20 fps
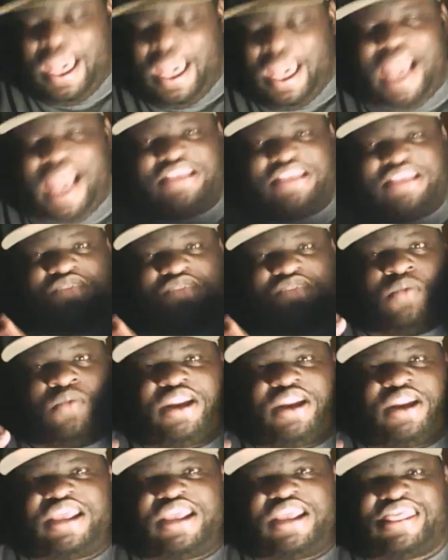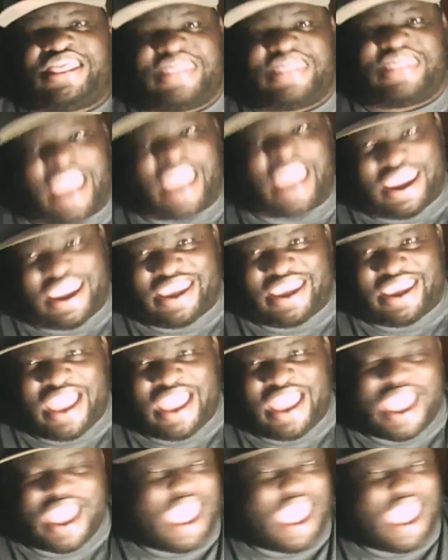I just wanted to thank
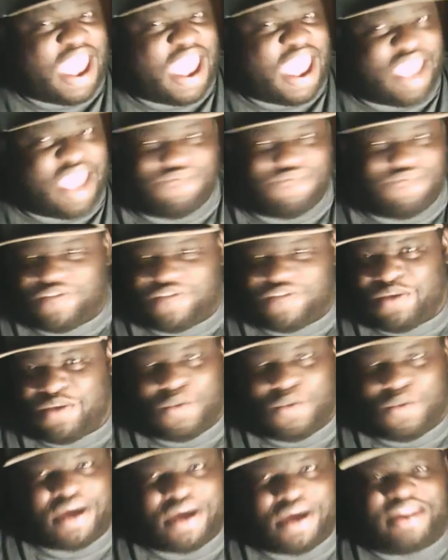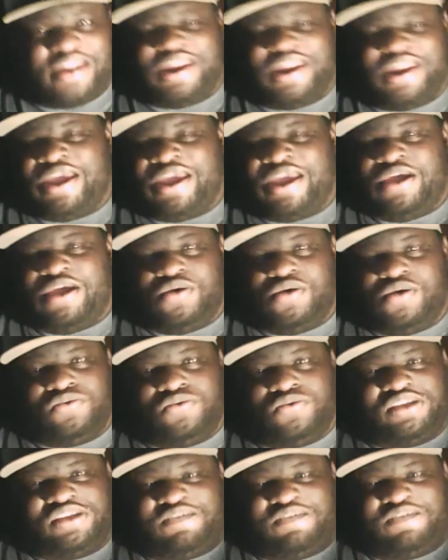everyone who
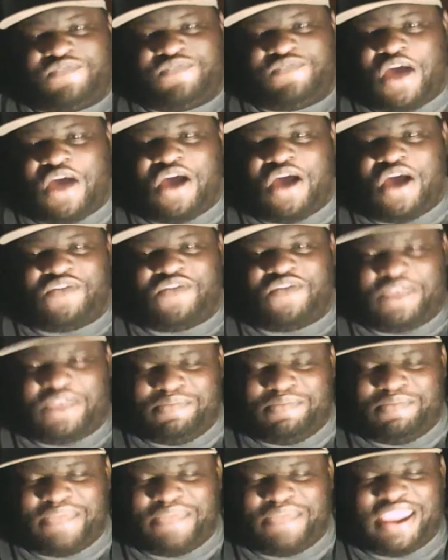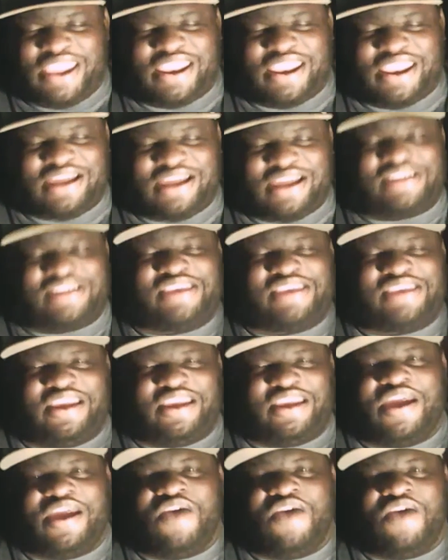was involved in making us hit